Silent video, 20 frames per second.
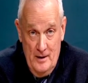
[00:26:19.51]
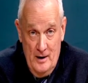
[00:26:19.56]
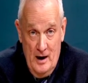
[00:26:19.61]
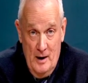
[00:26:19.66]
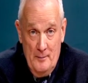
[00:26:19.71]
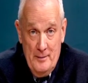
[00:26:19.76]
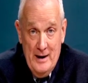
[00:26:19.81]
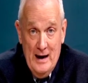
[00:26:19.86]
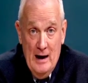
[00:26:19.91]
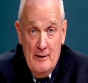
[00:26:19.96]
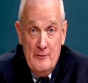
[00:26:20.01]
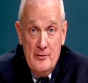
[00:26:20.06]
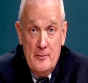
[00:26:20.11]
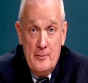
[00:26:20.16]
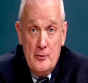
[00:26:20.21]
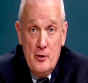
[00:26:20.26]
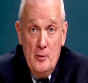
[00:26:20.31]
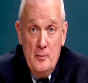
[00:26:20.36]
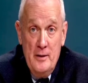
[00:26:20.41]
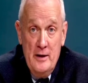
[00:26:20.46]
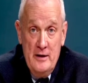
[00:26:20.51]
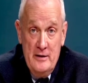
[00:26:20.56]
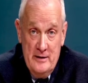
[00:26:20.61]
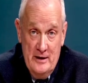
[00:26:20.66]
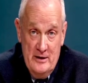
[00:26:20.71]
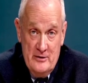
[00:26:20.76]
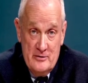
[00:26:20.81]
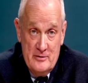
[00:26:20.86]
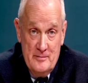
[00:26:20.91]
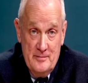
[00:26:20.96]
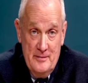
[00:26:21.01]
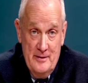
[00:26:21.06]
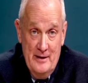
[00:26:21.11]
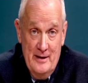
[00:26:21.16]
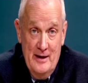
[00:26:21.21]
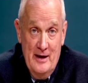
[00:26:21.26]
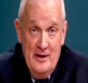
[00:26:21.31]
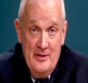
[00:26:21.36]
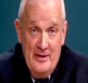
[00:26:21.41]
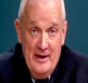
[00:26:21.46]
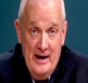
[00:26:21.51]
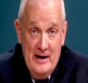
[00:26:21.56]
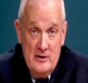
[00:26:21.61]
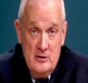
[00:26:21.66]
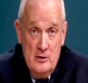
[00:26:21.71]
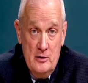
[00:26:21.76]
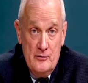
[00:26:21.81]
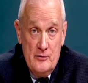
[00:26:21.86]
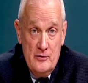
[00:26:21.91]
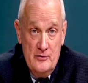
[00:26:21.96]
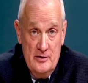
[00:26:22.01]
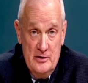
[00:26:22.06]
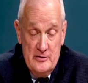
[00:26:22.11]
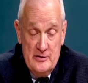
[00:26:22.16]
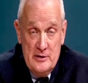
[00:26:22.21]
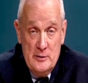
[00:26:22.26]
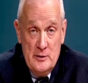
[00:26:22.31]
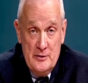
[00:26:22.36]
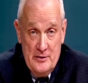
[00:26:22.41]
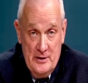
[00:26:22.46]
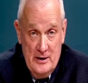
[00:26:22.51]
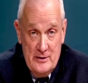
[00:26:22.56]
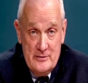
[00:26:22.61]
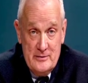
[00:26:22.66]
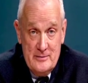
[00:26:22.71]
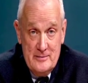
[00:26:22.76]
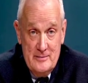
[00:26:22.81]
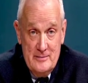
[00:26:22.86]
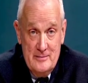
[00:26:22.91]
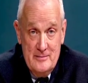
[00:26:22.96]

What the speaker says: On behalf of the Probate Nation, thank you for visiting with us.